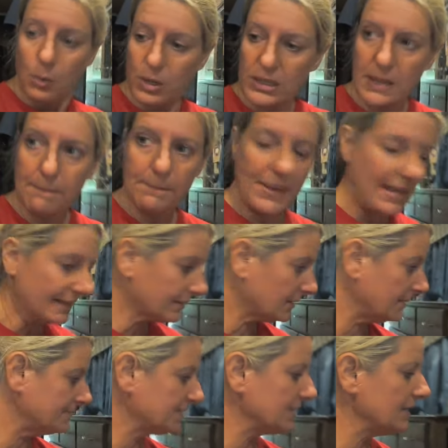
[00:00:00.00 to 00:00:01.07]
when the bed
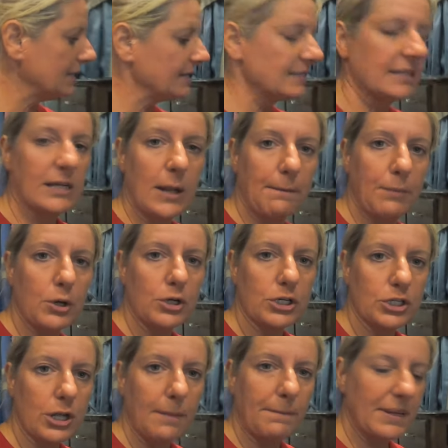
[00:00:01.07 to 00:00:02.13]
comes in, it's gonna
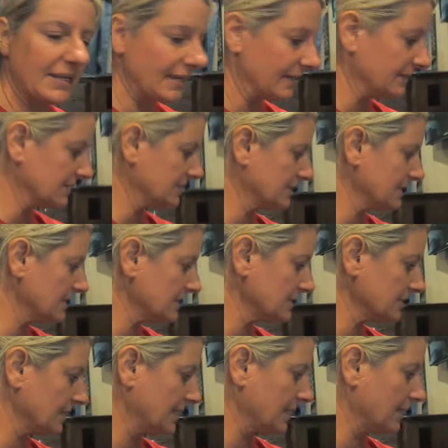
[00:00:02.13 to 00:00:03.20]
push up against
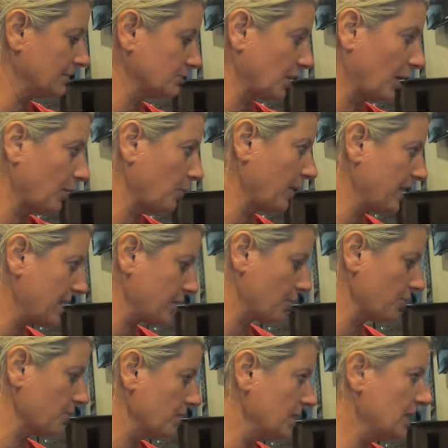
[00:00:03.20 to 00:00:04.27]
this. It goes all the way
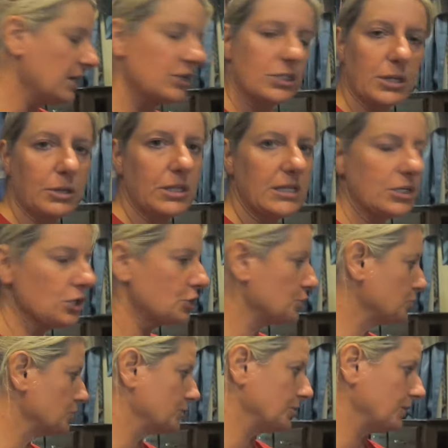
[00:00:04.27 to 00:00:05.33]
here. So this
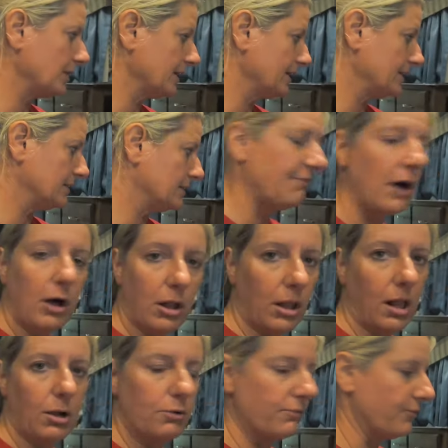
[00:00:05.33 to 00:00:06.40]
should not
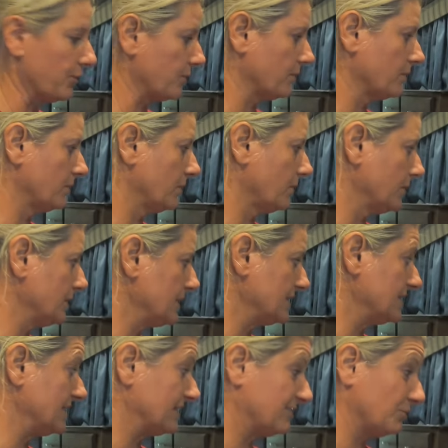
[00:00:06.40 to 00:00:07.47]
fall over or
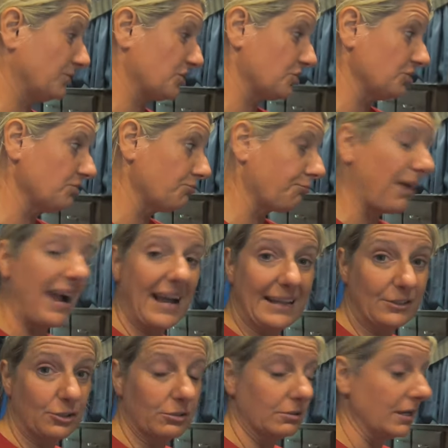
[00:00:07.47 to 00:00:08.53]
anything. So it should
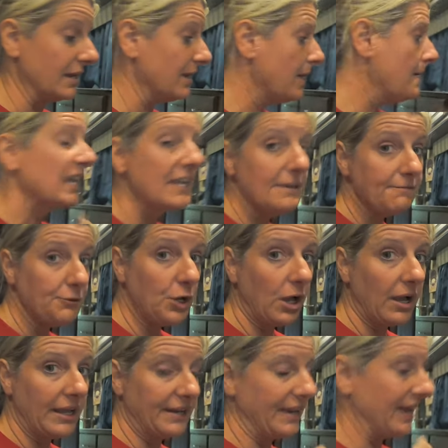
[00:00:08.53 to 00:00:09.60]
ride good. If
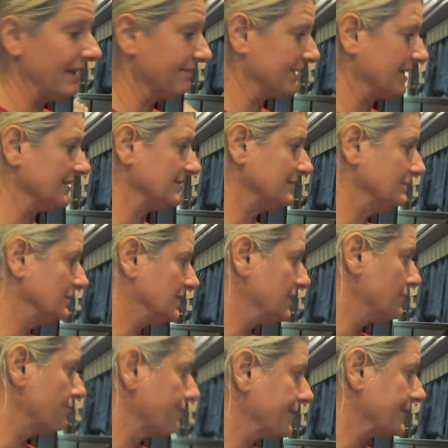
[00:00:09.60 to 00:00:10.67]
not, I've got some
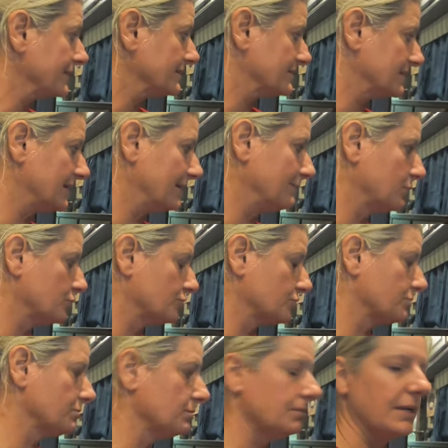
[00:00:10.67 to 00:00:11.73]
D-rings that I'm gonna
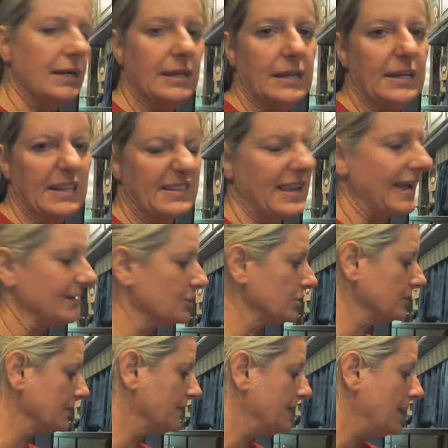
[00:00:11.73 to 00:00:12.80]
screw in and attach
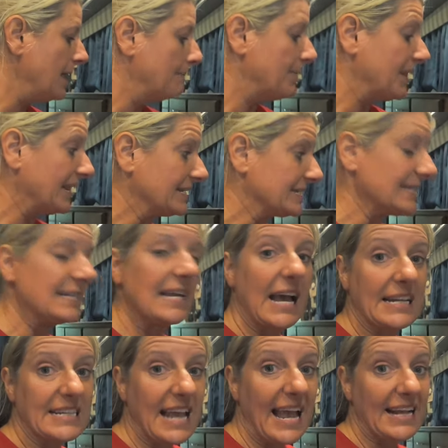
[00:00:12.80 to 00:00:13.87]
it, but I did
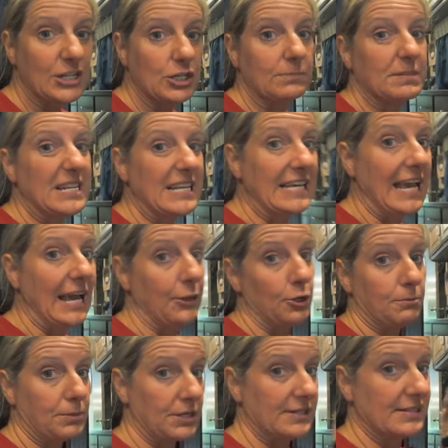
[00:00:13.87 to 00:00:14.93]
attach them
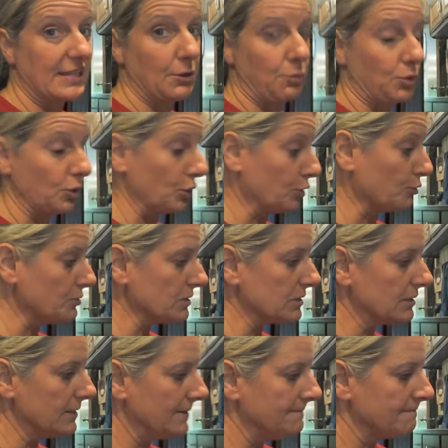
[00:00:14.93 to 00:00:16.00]
together because they were
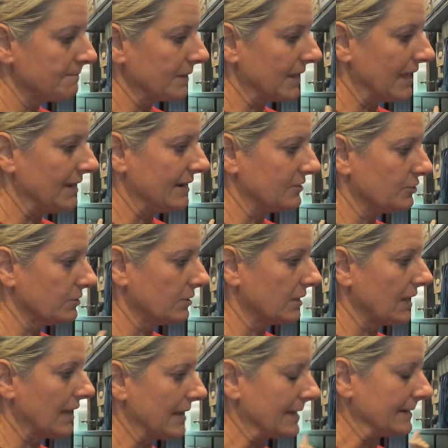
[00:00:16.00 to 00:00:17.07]
loose and I took
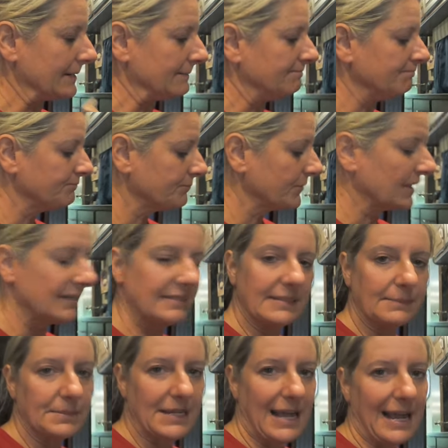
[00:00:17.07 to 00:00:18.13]
a um,
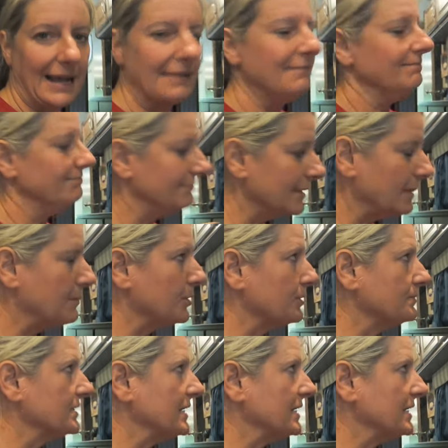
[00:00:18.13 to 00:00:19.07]
zip tie and put them